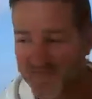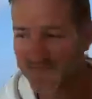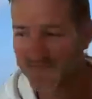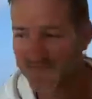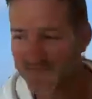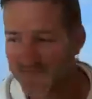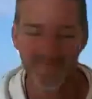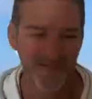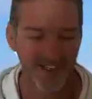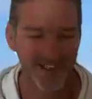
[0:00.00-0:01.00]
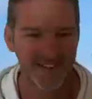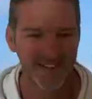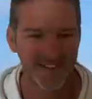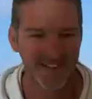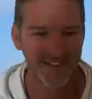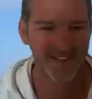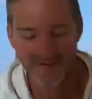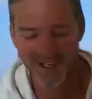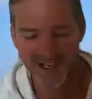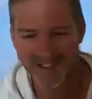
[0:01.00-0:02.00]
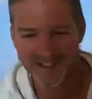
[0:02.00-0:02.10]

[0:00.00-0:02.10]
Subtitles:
yeah, that's what I would say.